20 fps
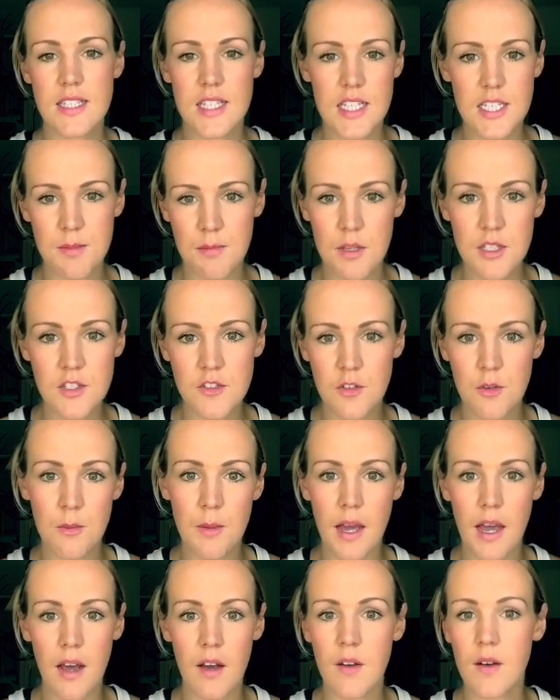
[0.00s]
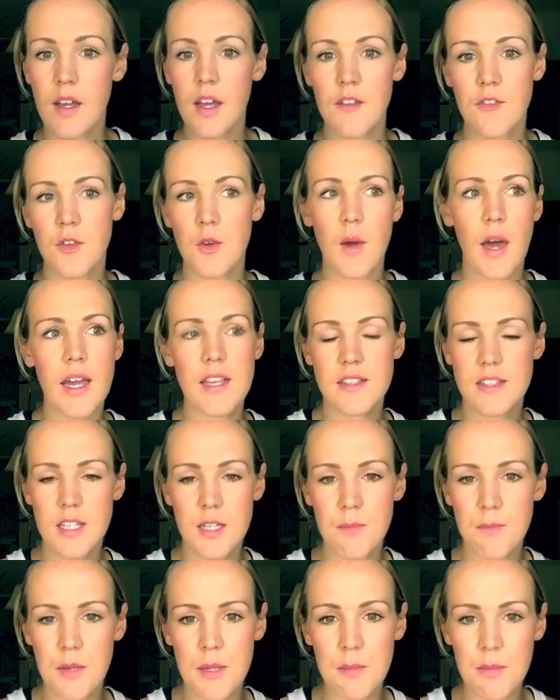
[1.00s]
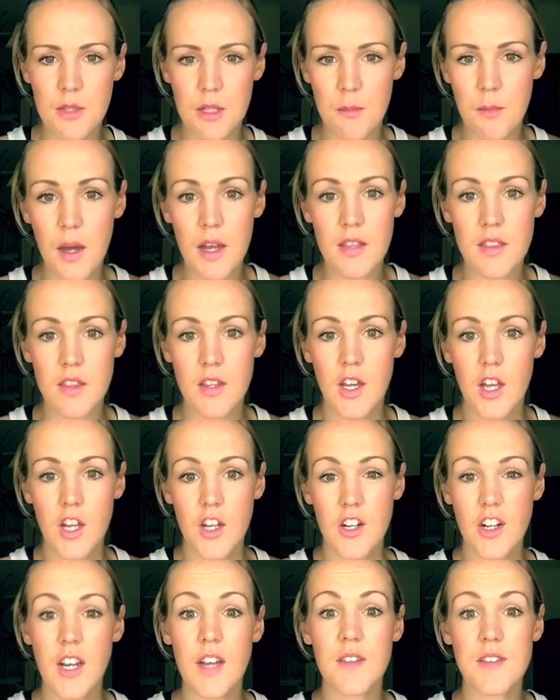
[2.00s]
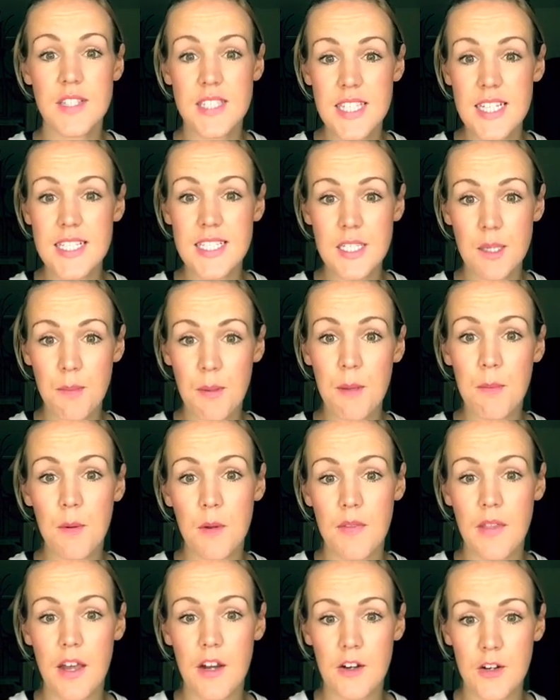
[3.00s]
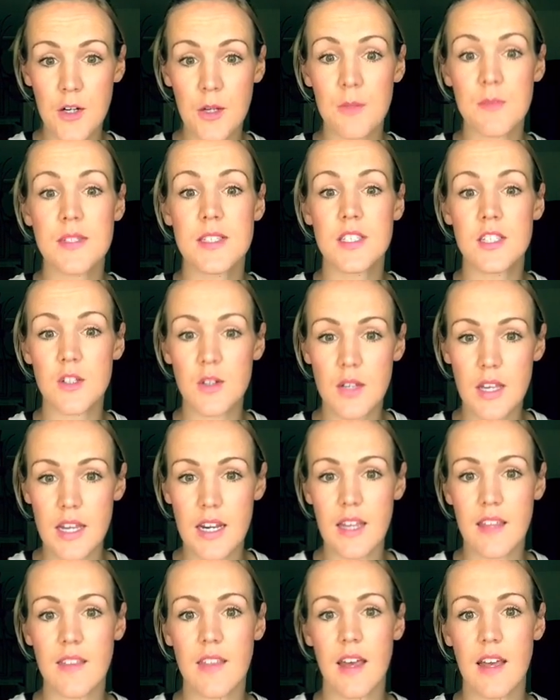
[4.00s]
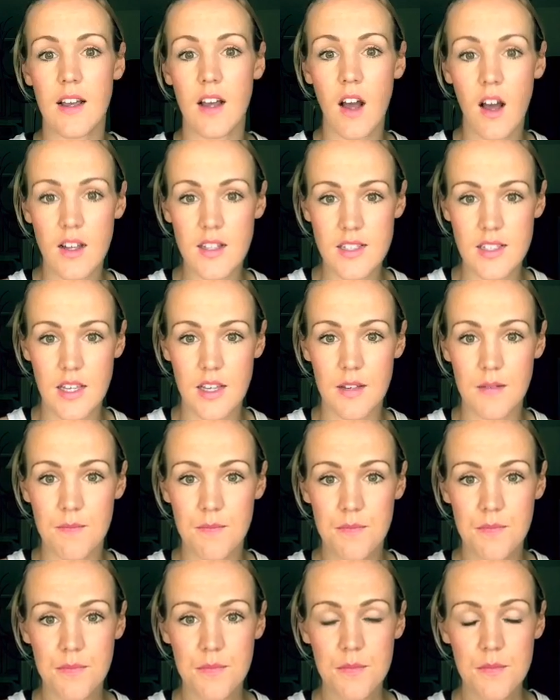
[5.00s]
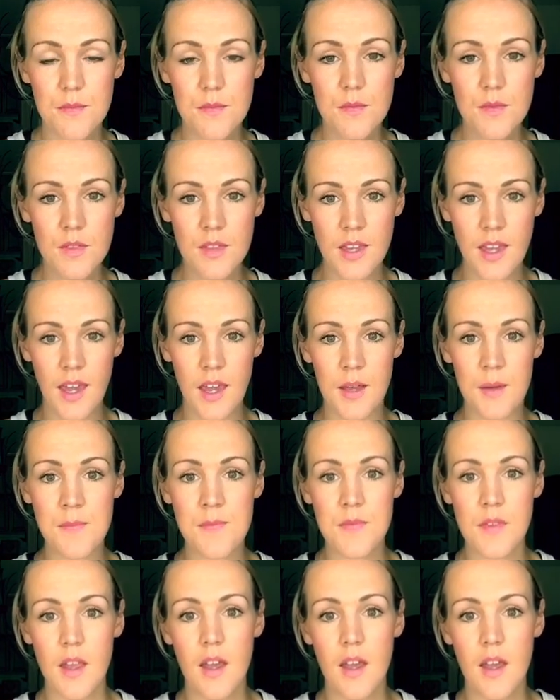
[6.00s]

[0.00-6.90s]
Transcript: 6 months from now, if you add 10 people a month, you're gonna have 60 people in that group still getting that content, okay?